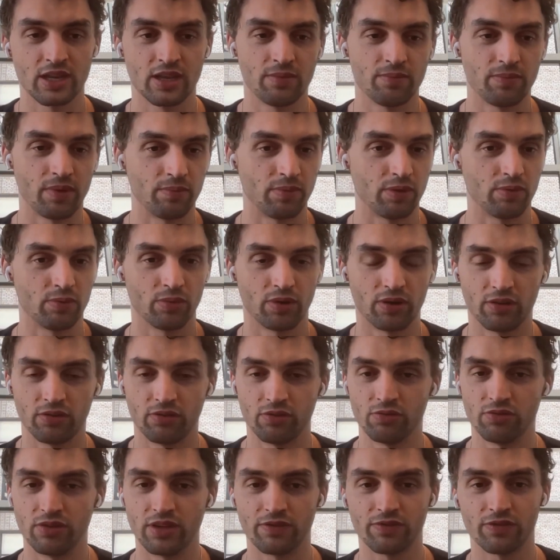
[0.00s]
Maybe we want to do
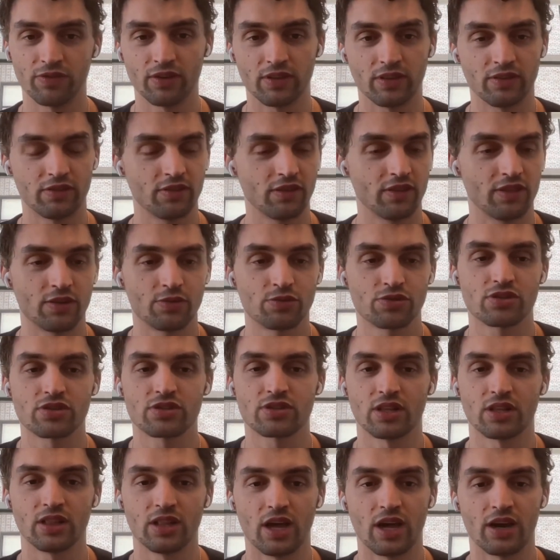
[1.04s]
different. There was just a
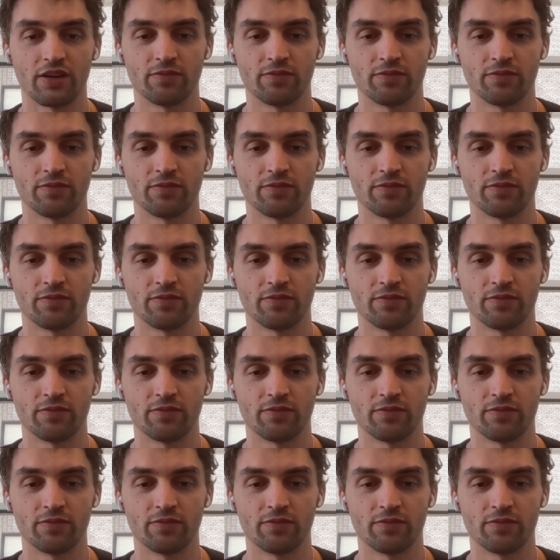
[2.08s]
lot of